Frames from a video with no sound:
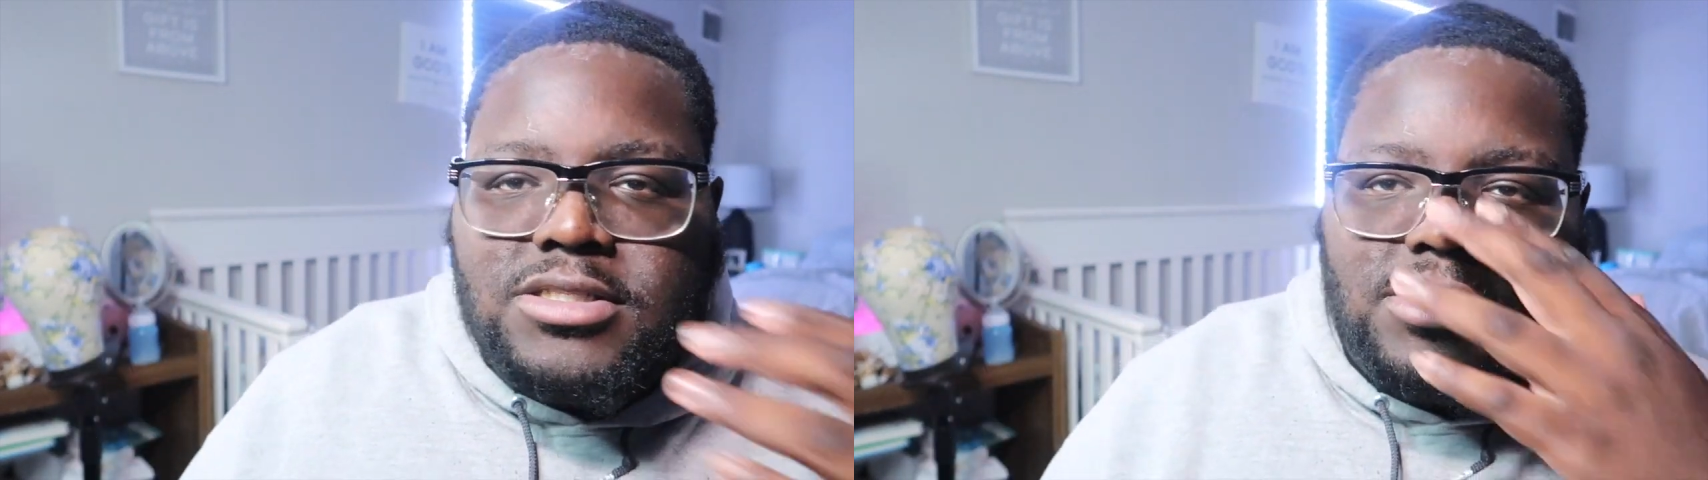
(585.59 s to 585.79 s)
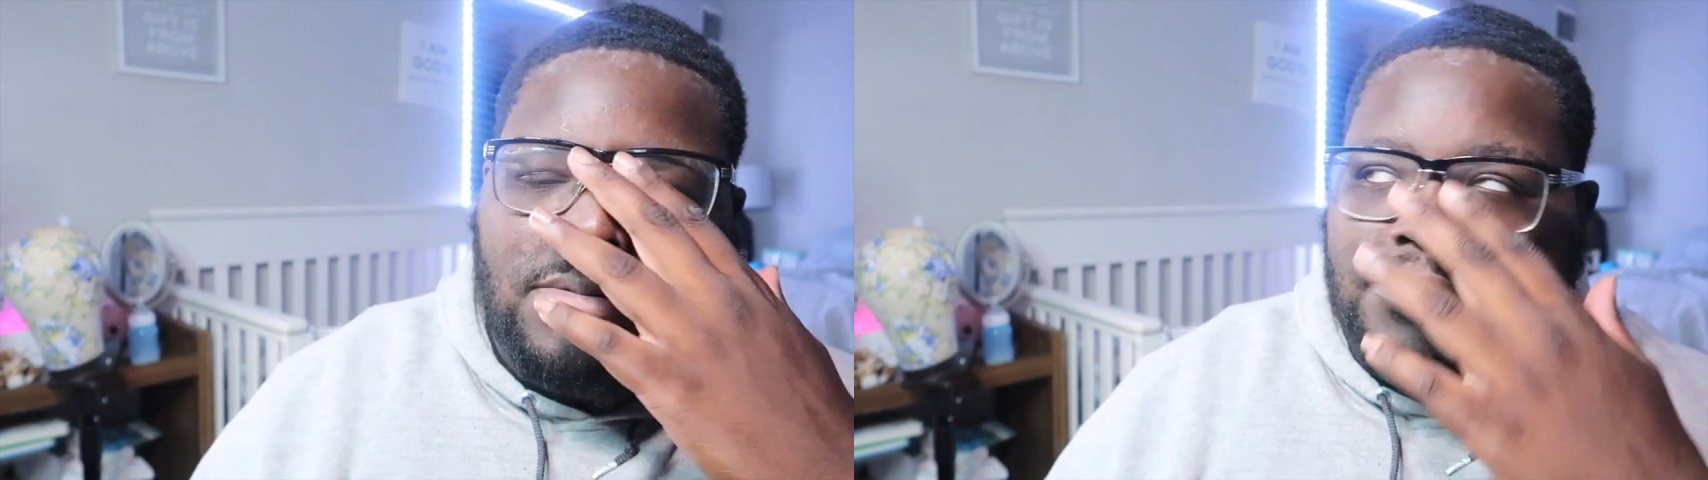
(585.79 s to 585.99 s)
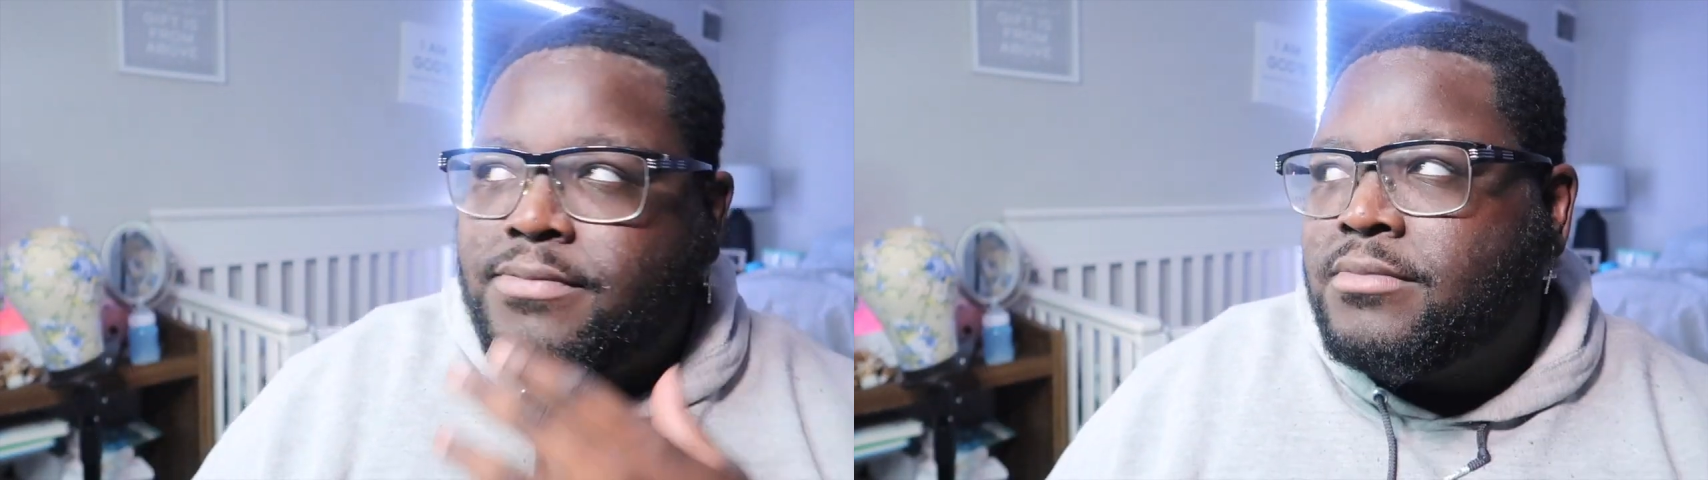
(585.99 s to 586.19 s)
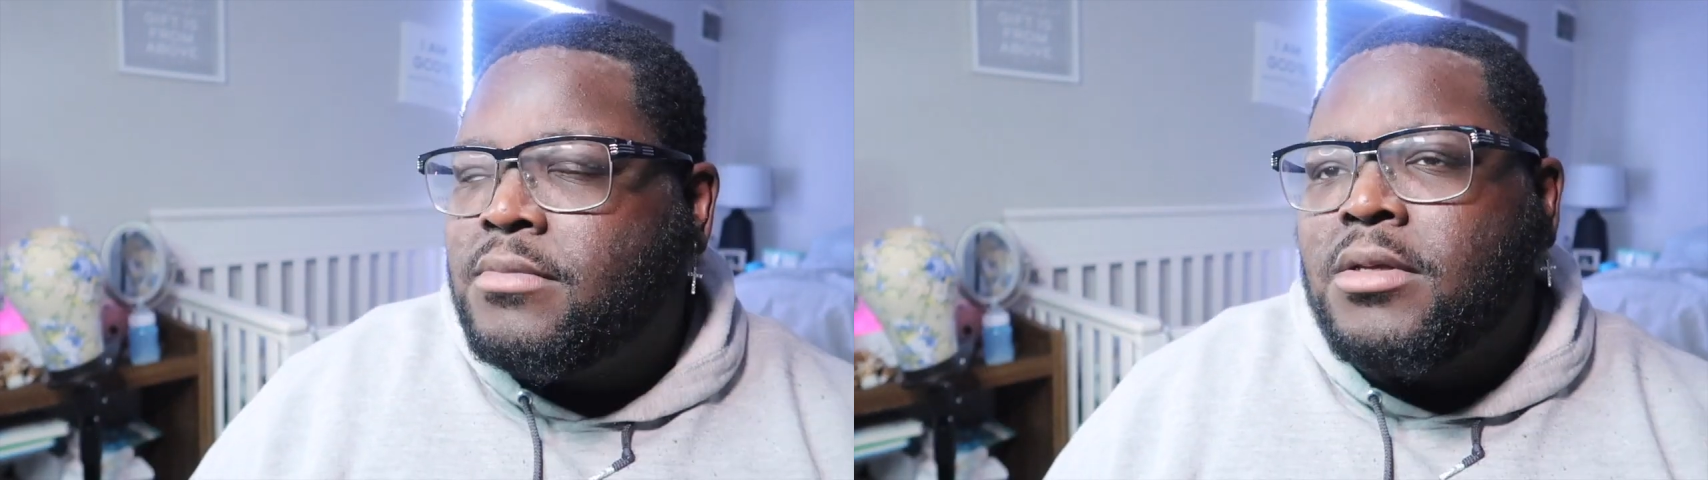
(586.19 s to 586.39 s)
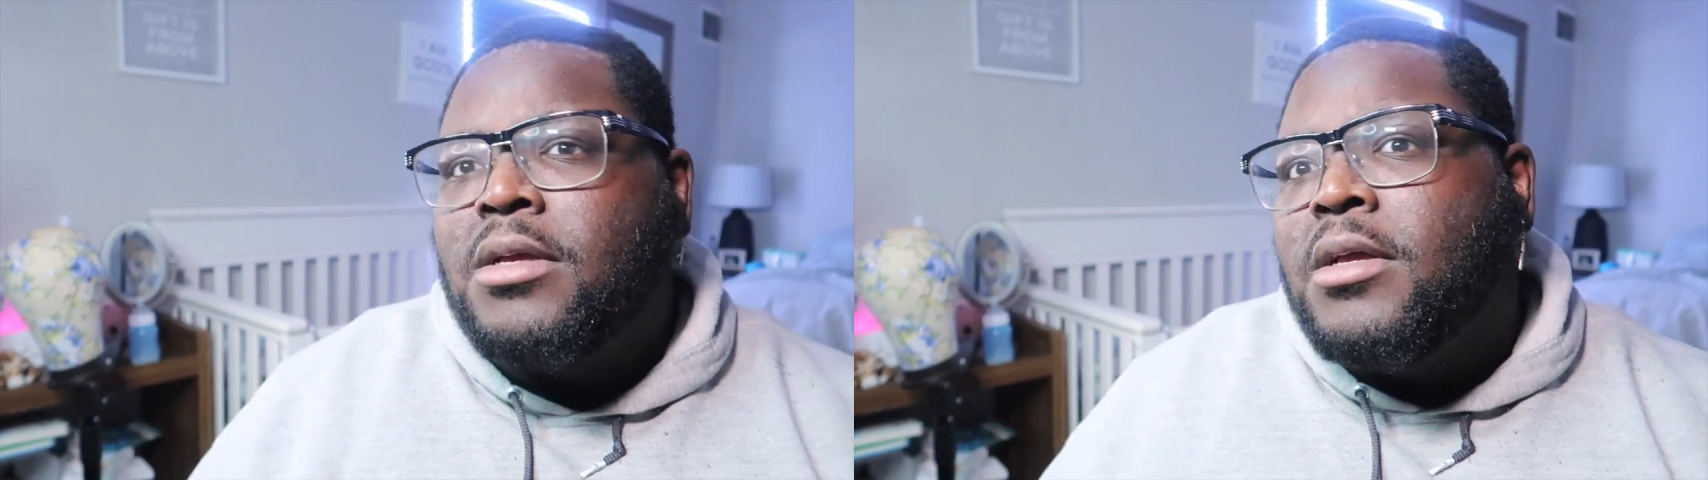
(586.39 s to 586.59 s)
shit.
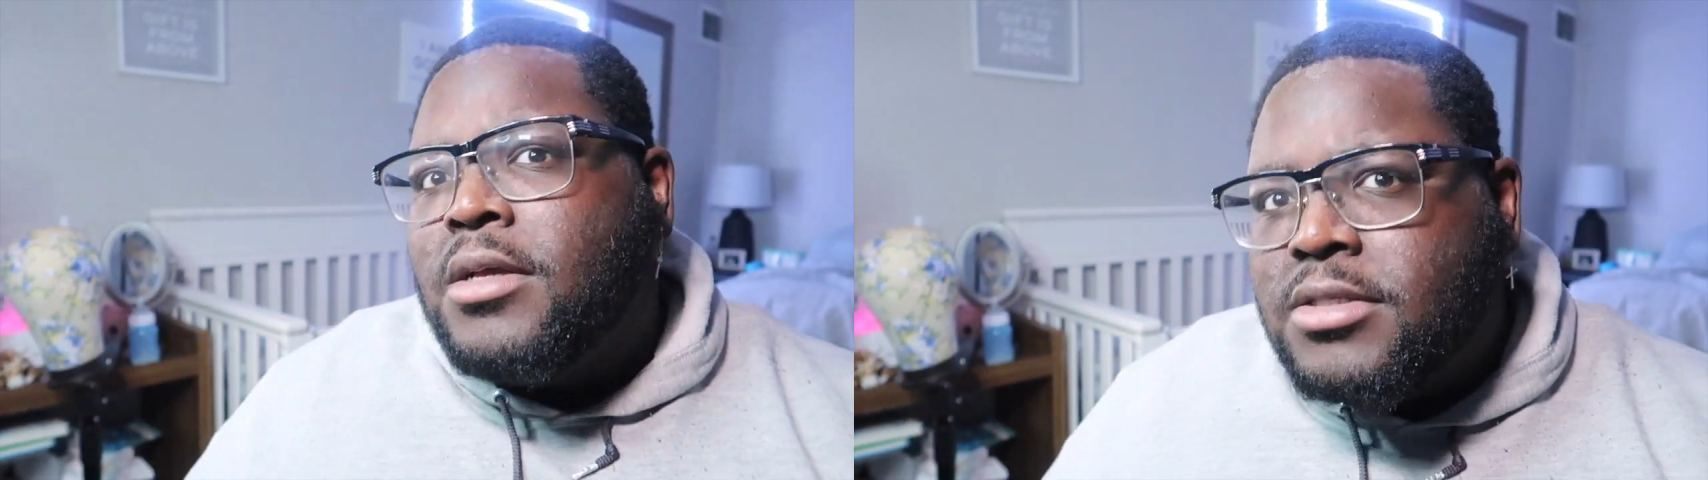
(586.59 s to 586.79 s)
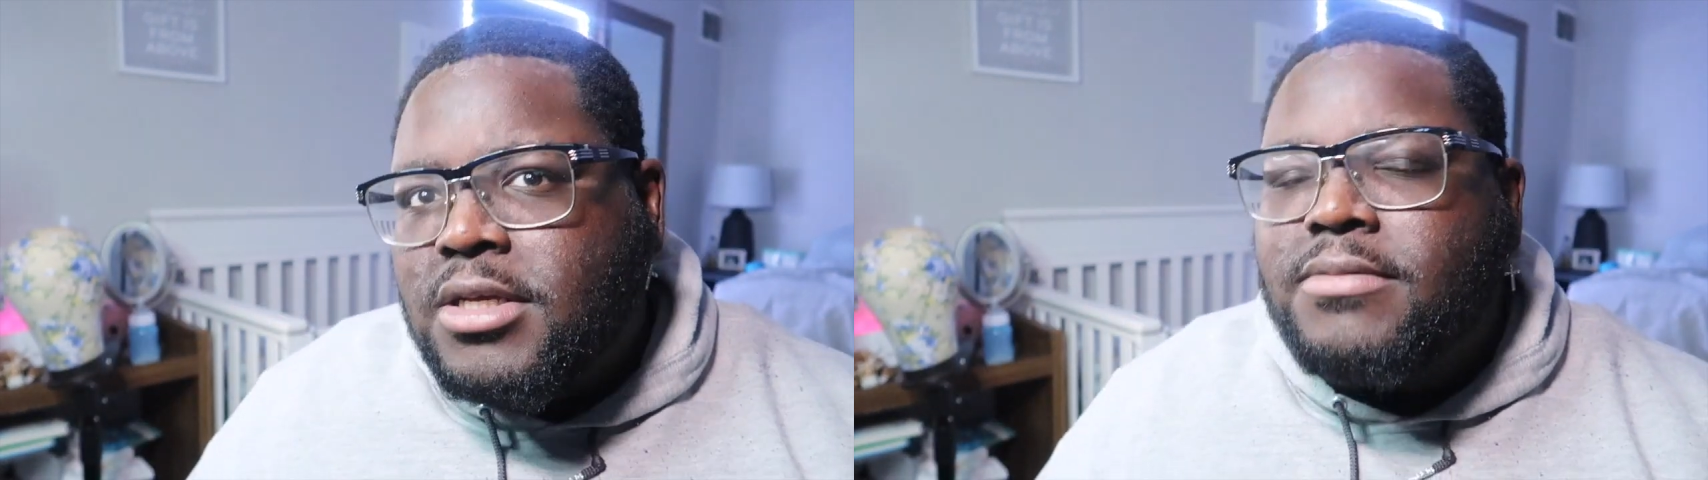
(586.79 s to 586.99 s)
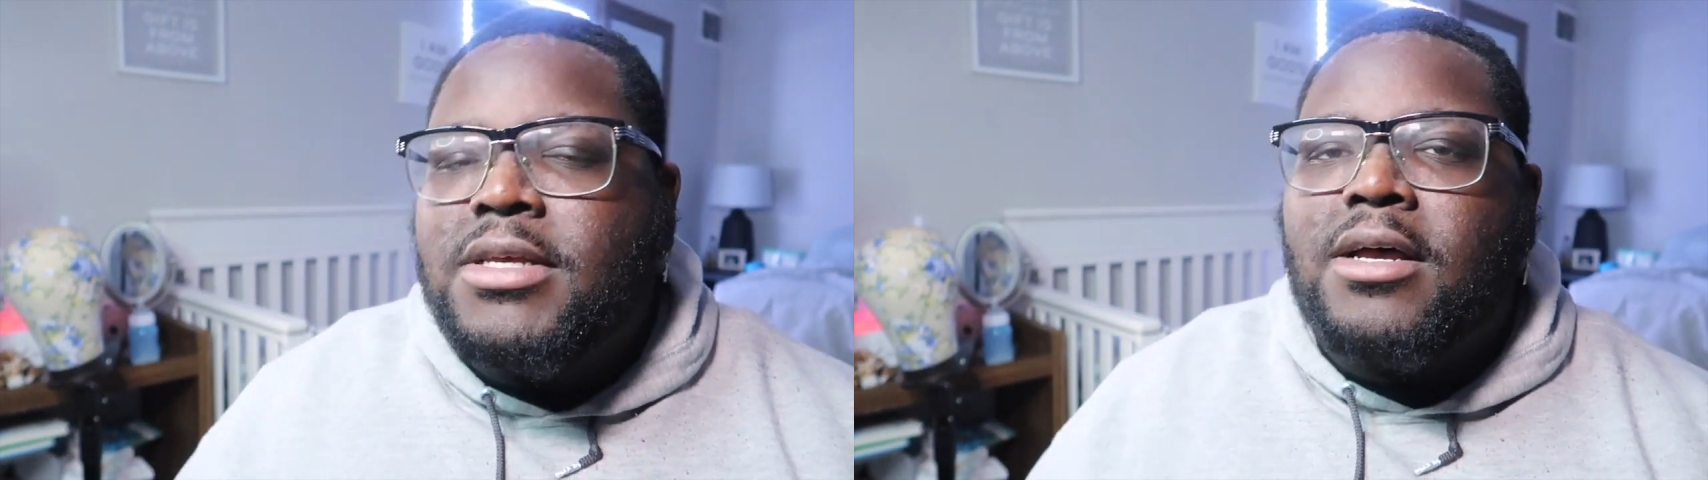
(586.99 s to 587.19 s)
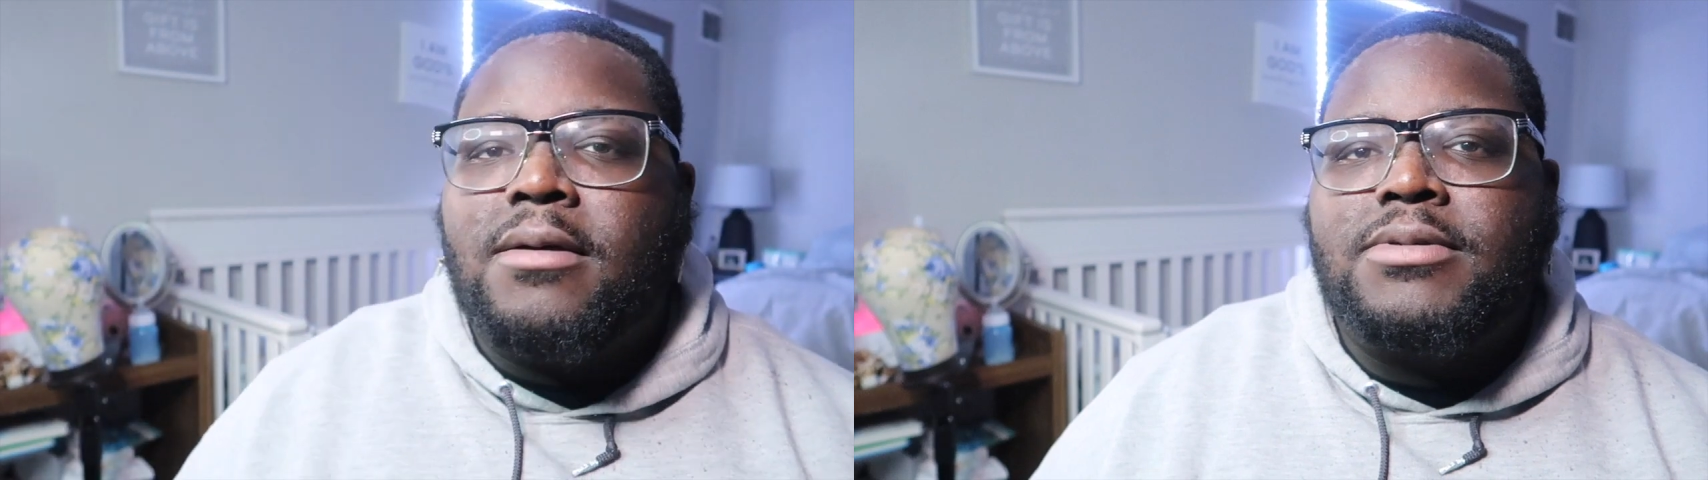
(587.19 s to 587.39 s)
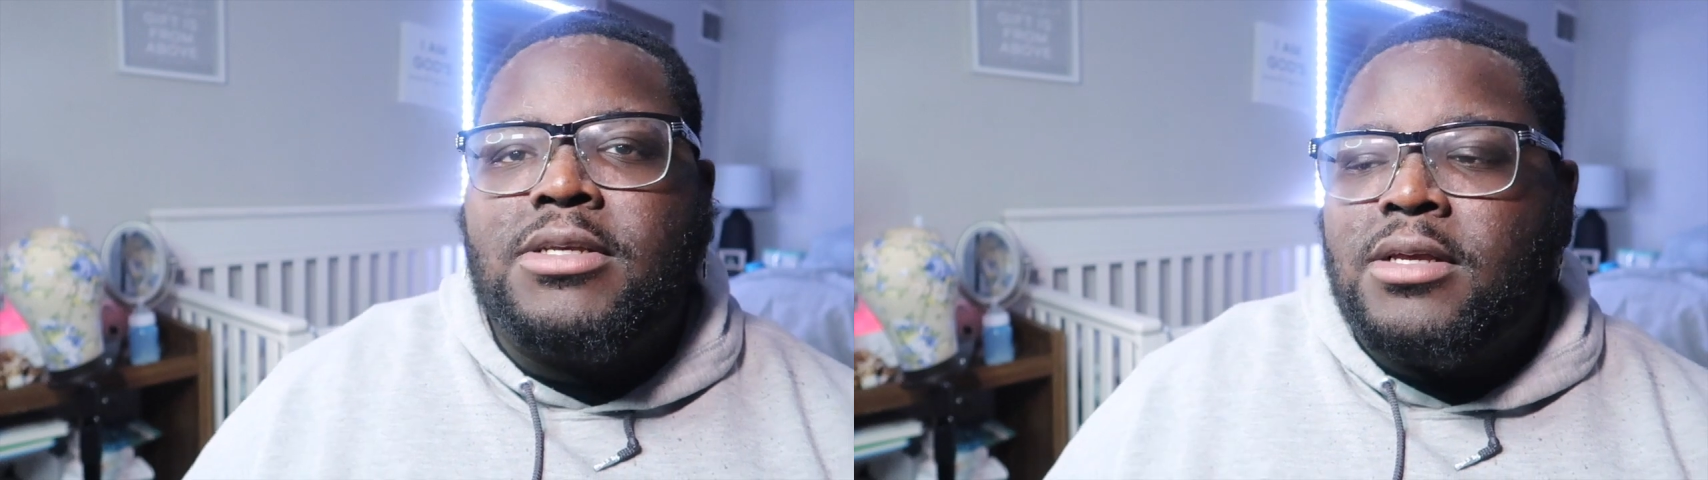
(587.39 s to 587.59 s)

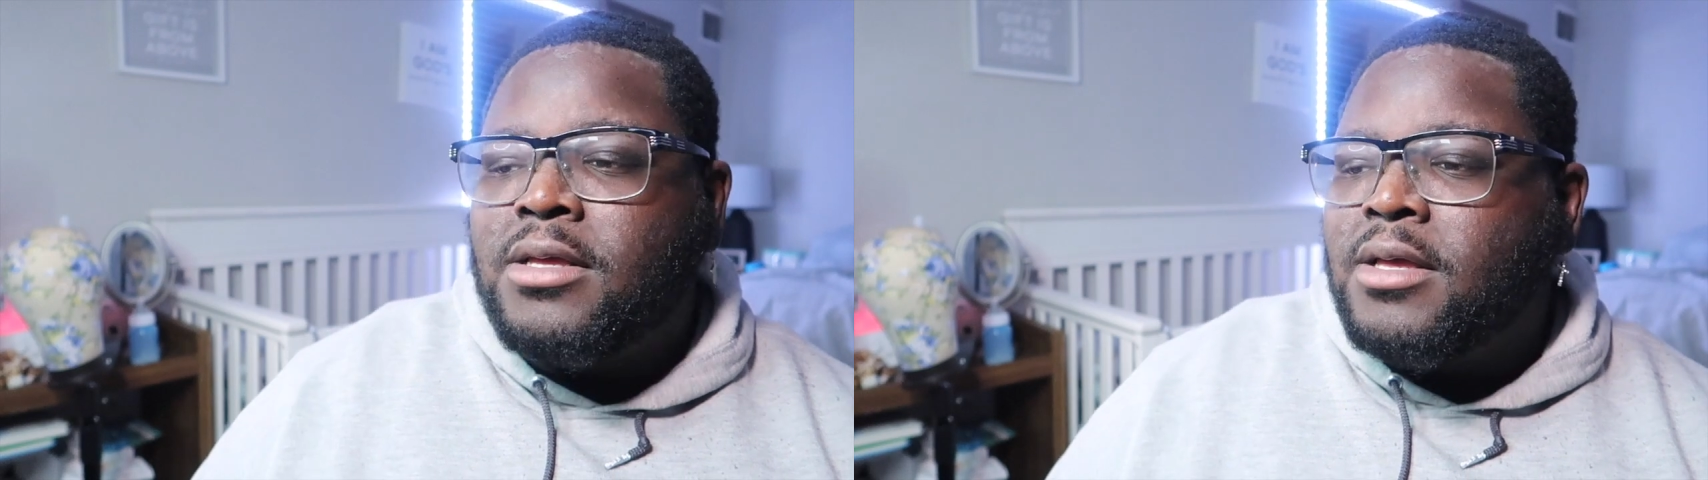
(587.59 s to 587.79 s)
Sometimes.